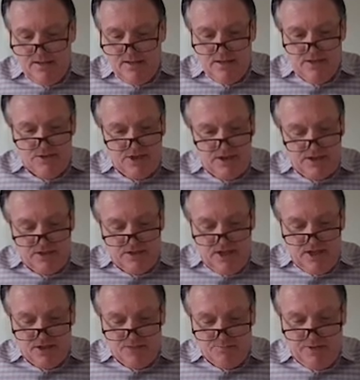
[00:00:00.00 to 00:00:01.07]
in this, and
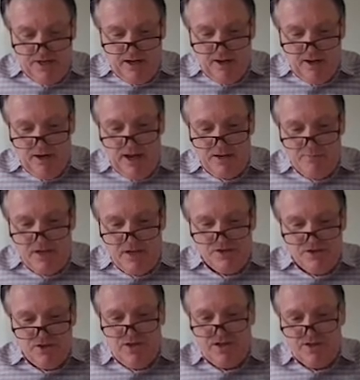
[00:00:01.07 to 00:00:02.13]
as Pierre had
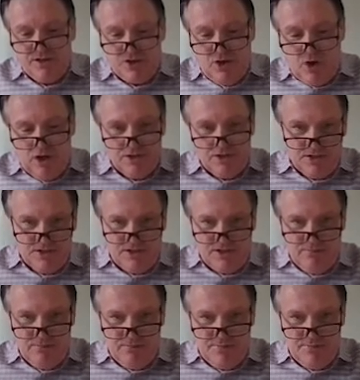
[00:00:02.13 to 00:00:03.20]
mentioned, that is causing
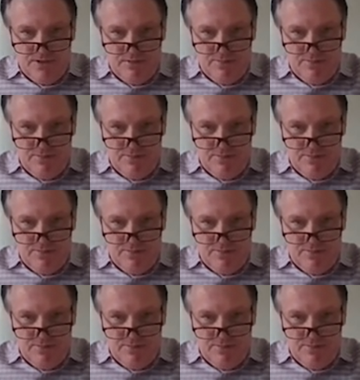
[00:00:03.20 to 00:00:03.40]
some